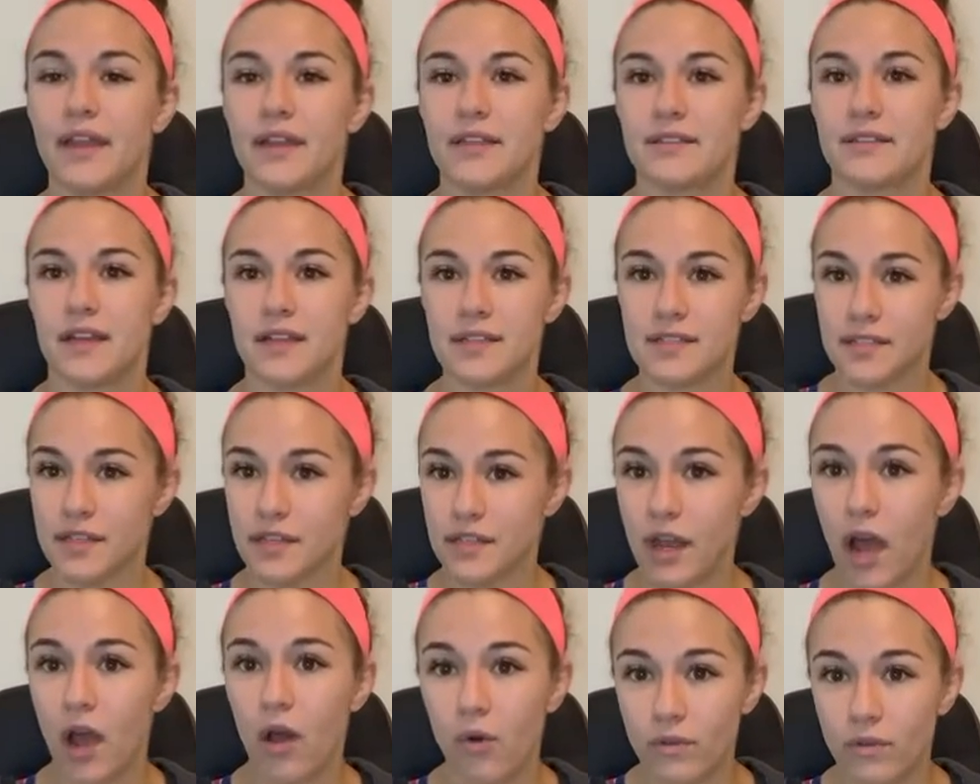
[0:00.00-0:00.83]
Dustin
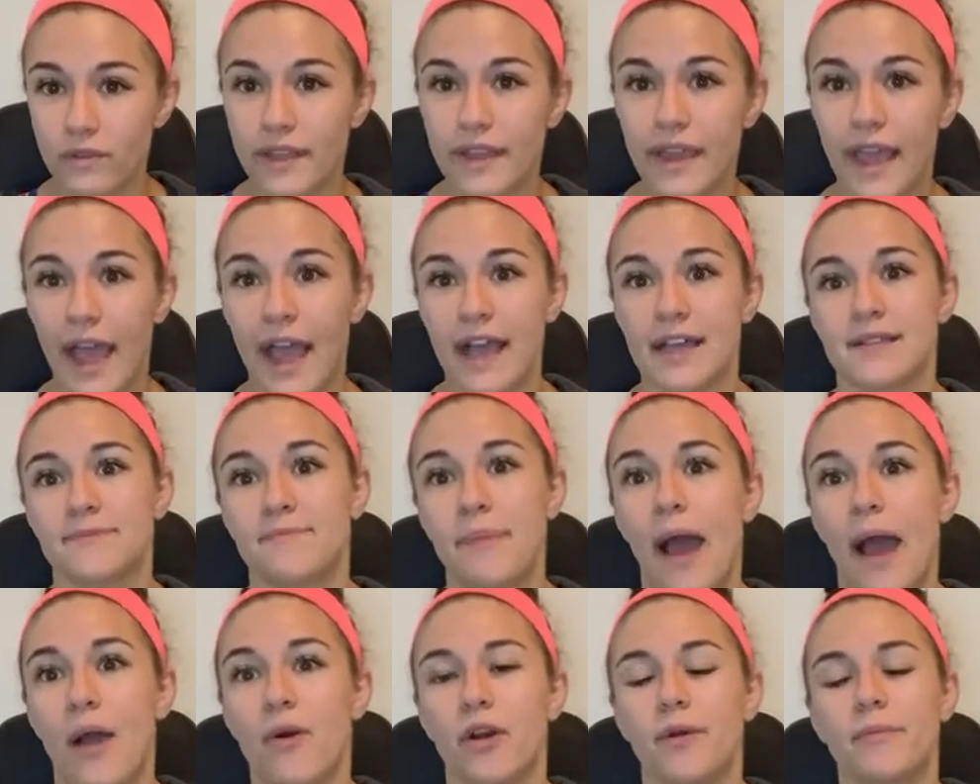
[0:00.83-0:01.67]
not only has
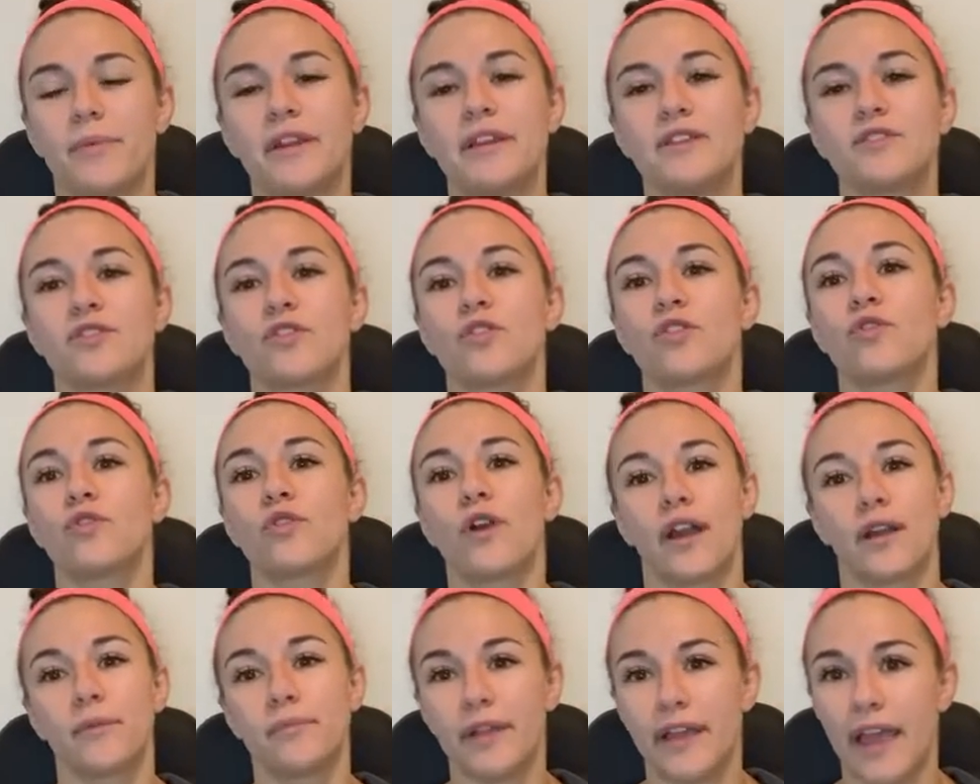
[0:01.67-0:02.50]
power, but he's
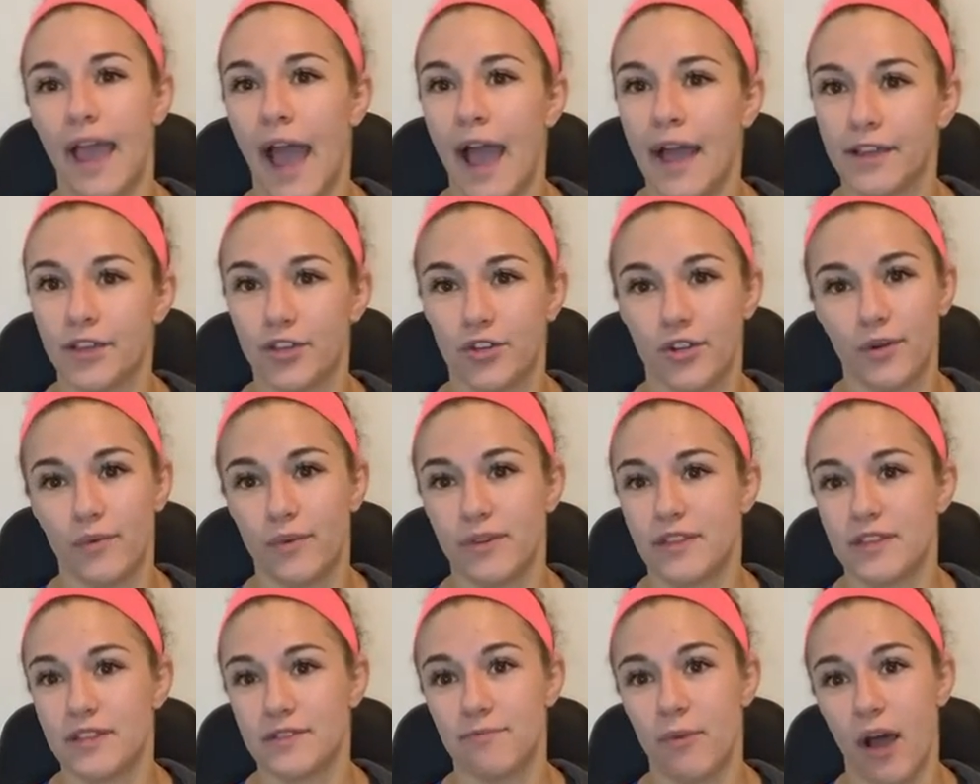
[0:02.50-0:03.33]
incredibly accurate
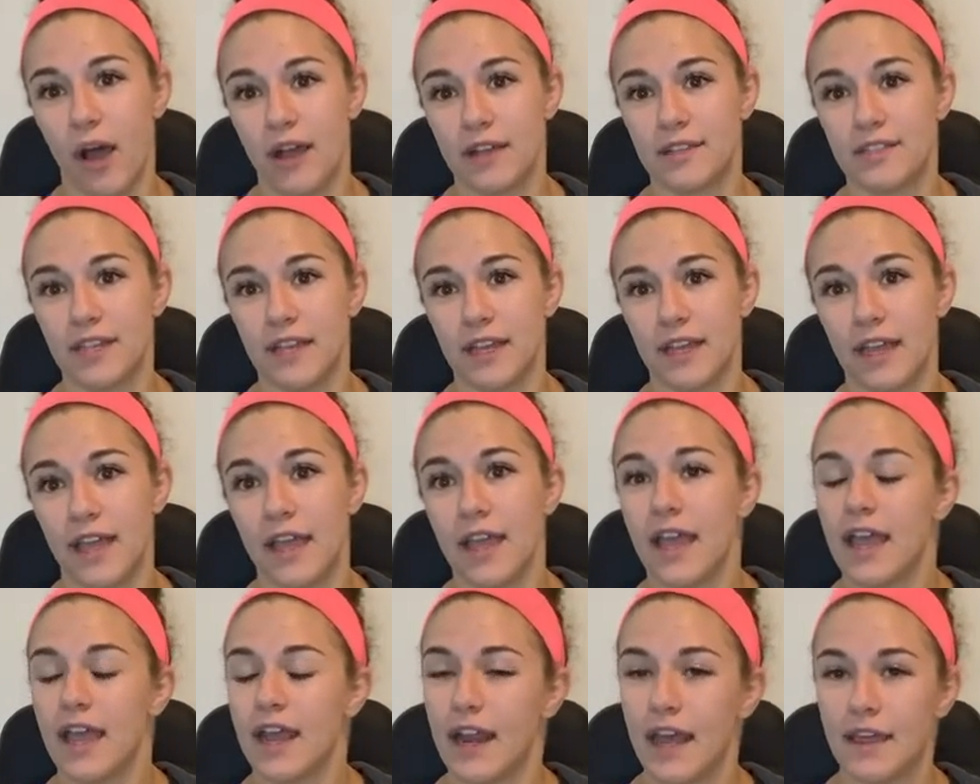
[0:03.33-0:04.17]
with his boxing.
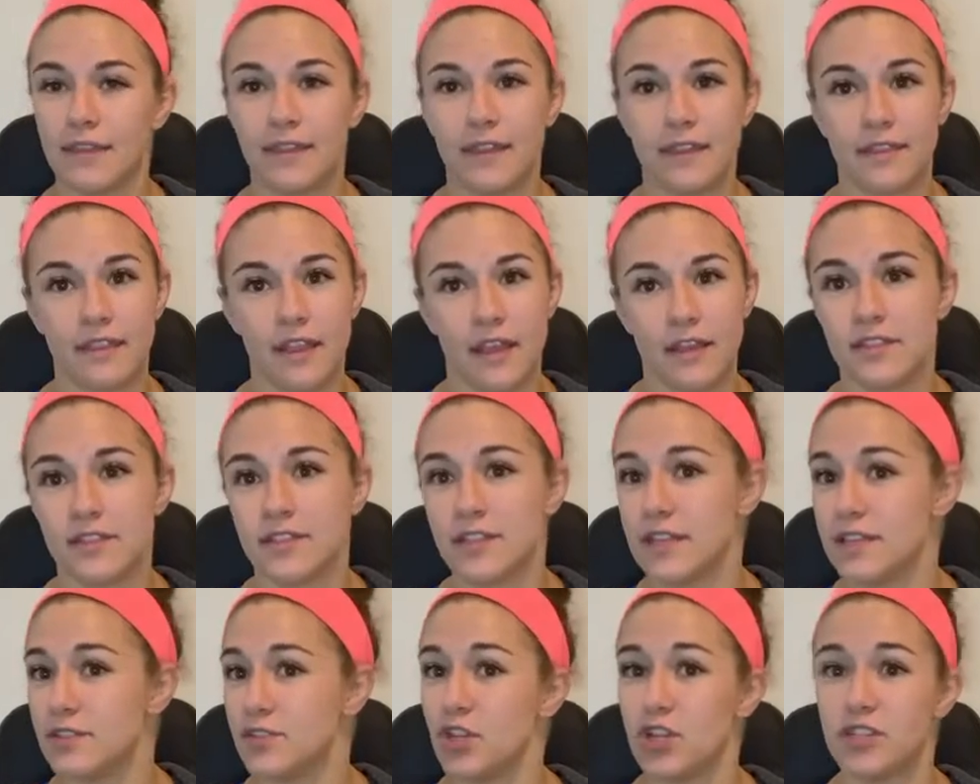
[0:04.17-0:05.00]
And I think that's
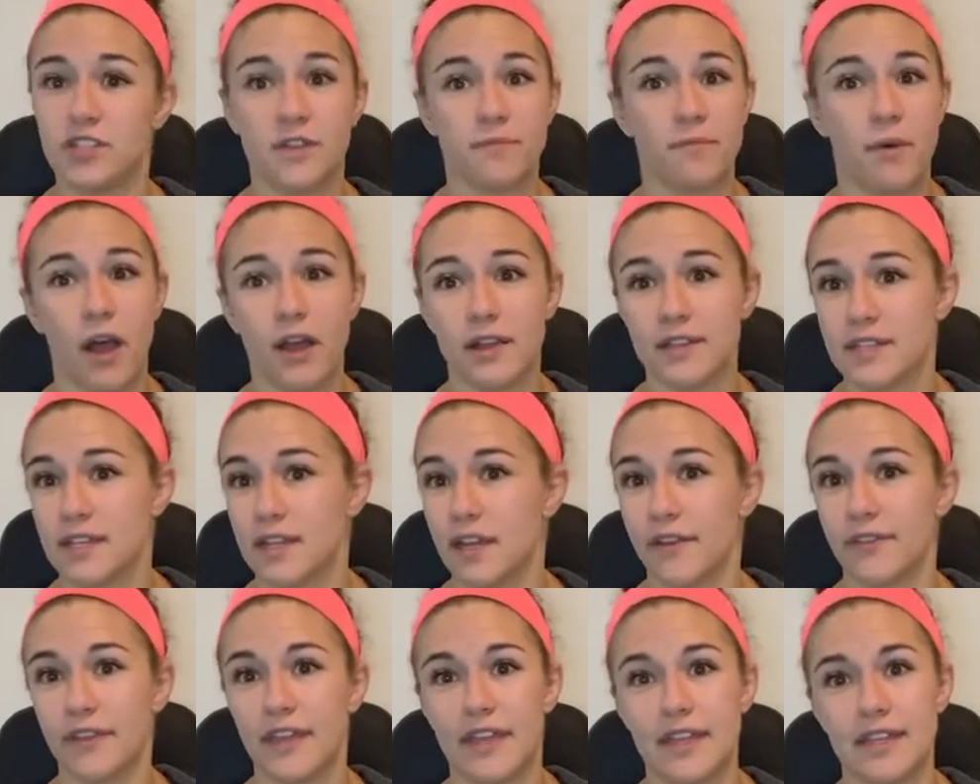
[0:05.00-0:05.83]
the, just the boxing
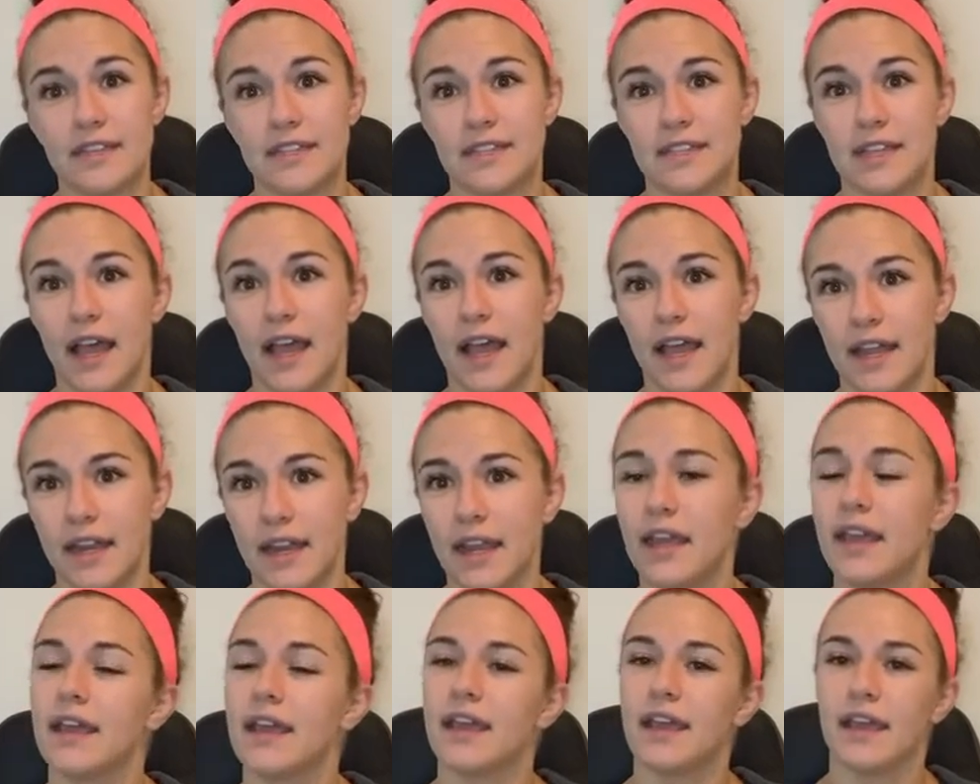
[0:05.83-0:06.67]
on the
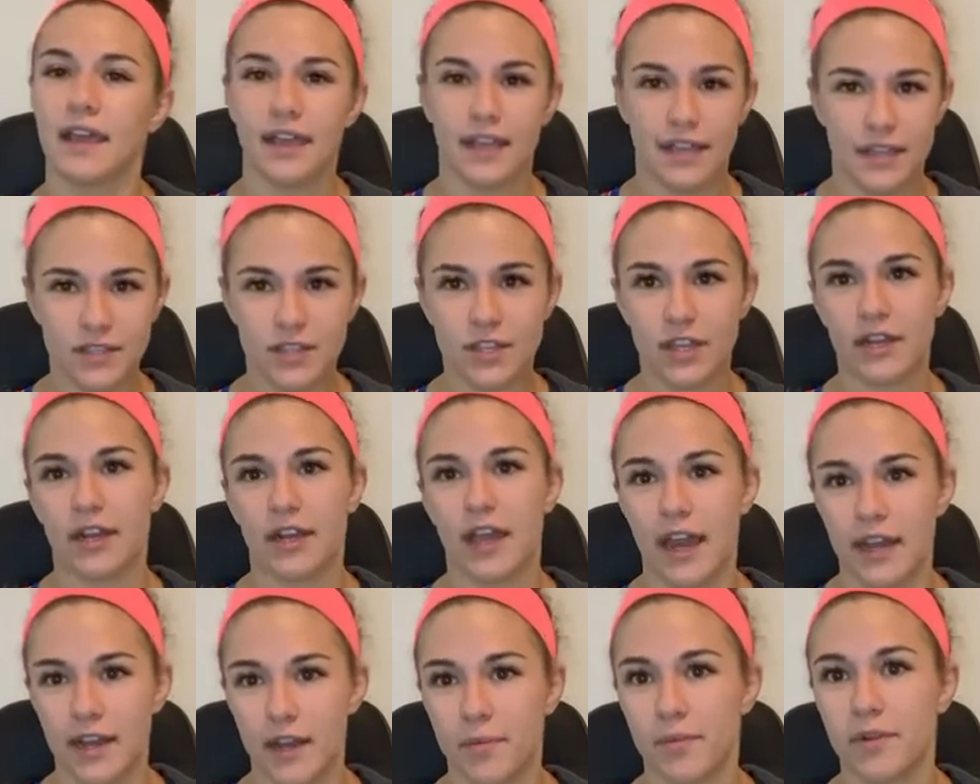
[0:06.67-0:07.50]
inside. He's going to
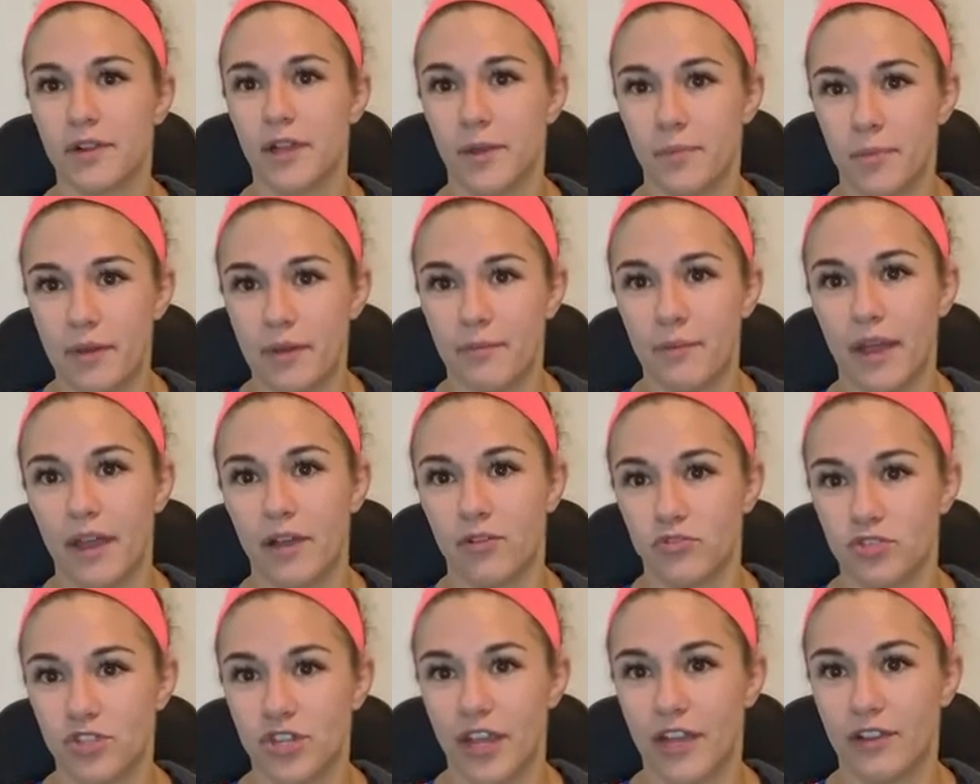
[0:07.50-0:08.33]
end up clipping
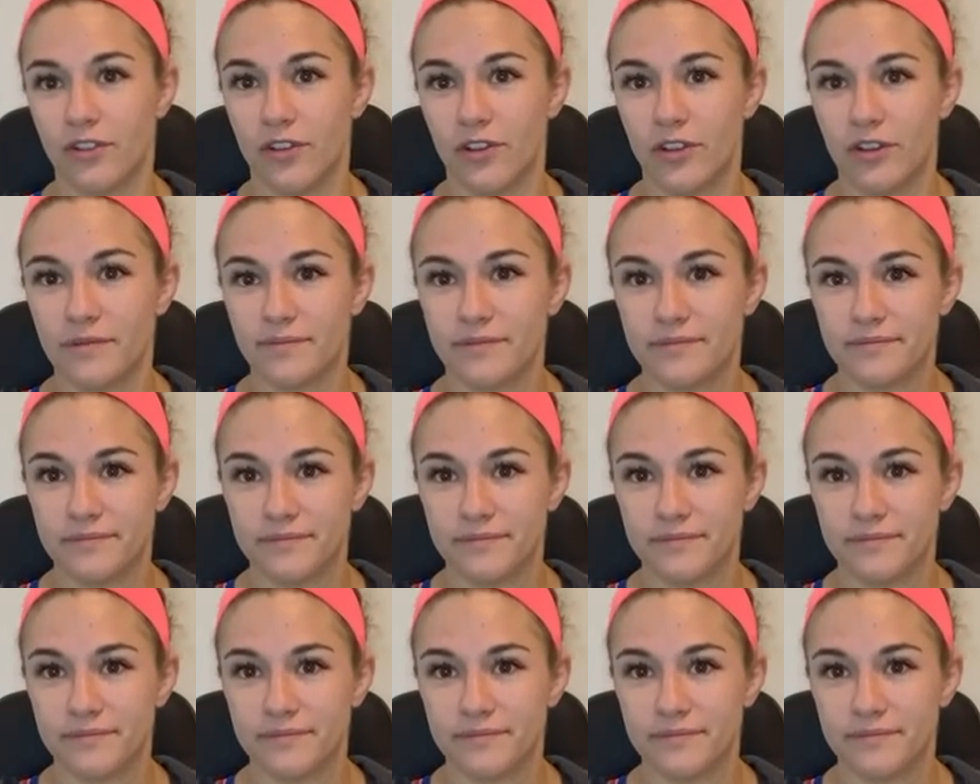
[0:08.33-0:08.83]
Michael Chandler.